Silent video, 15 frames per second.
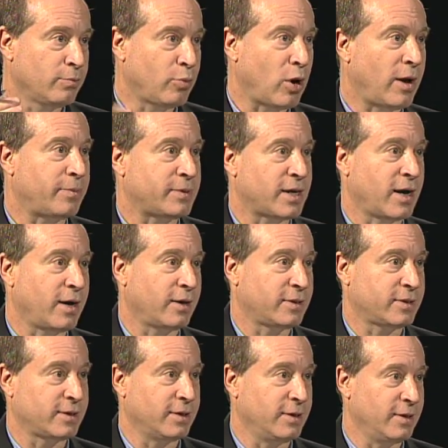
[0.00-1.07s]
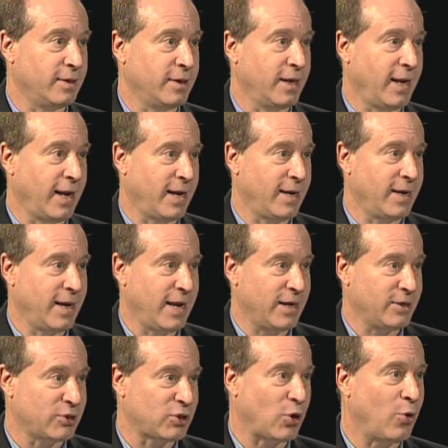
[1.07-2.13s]
Pop Tarts and, and,
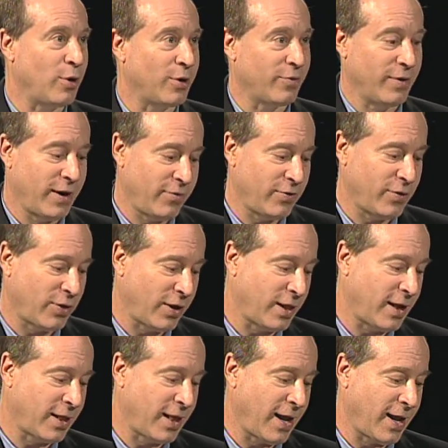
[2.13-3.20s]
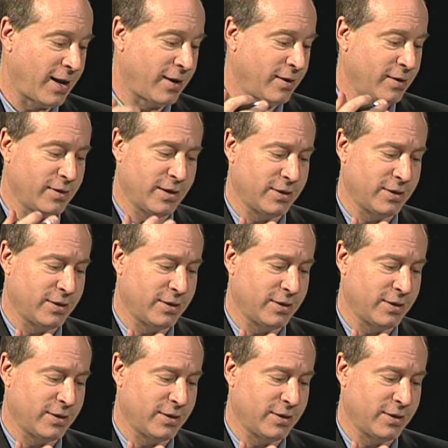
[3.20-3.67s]
and soda and everything like that.